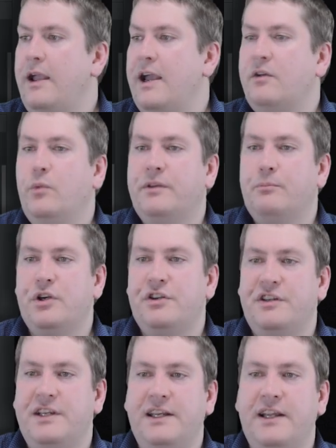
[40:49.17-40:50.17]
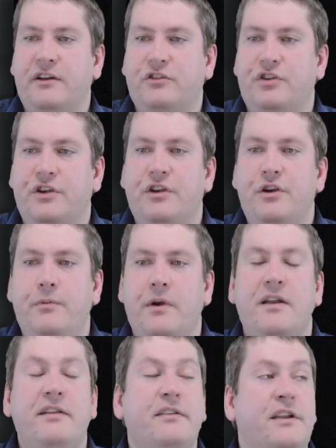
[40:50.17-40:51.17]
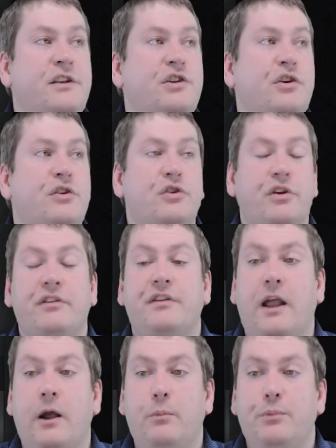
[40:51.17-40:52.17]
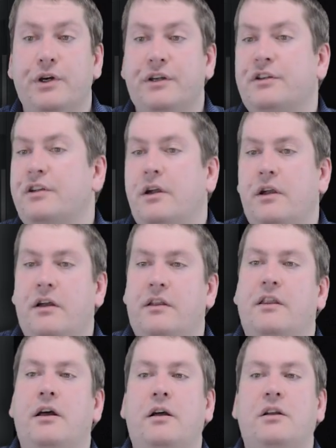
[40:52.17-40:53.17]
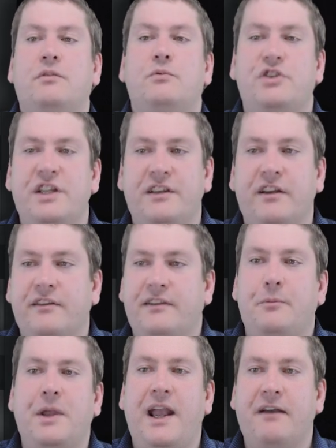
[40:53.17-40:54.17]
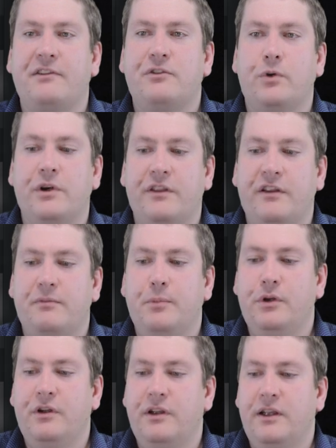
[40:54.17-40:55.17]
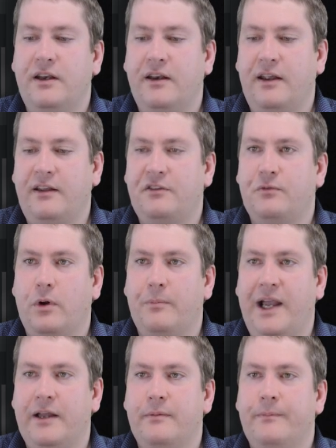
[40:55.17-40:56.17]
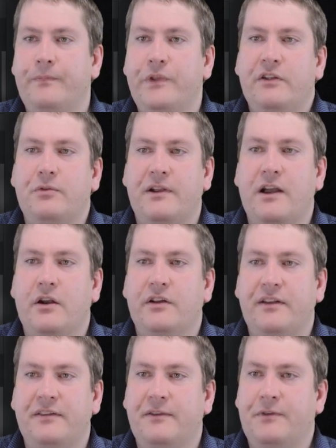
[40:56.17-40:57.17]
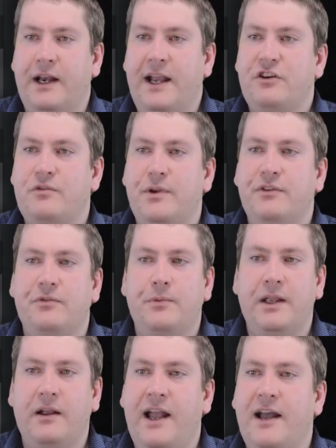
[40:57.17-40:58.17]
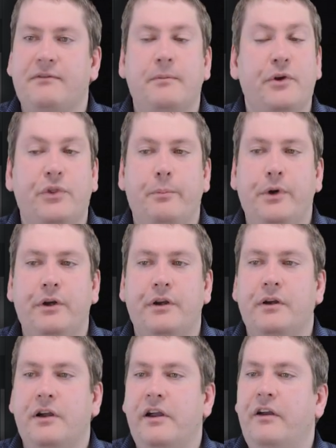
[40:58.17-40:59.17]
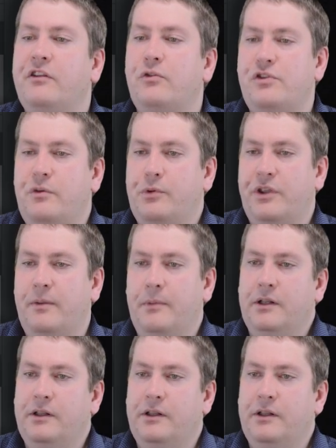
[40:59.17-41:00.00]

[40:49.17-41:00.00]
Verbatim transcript: And what print details should do is it should just output the details that we have stored in this book in a nice format. So we've got all these different attributes we have about the book, so we should print them